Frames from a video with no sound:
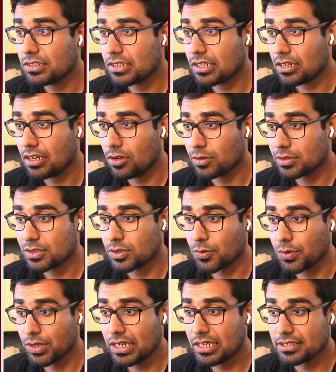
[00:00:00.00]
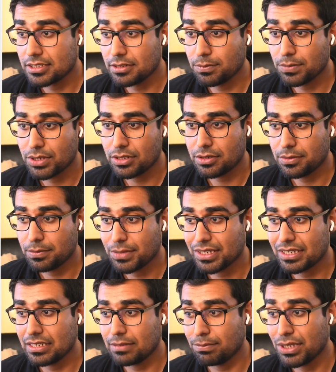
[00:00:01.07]
looks really simple, but
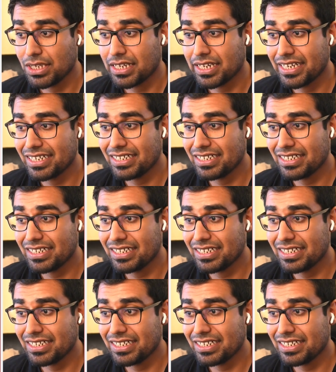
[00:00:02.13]
in behind